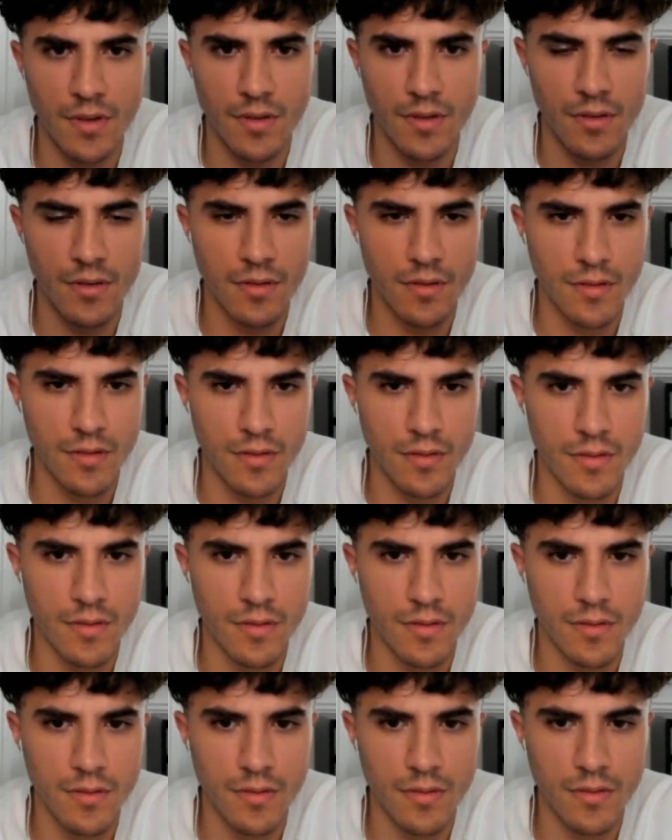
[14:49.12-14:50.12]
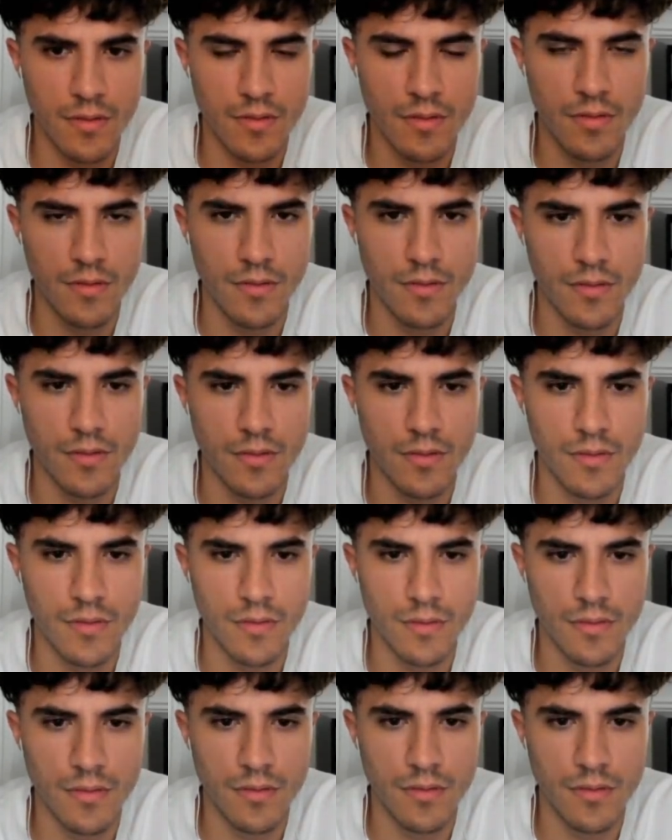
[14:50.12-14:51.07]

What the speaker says: No one is speaking in this clip.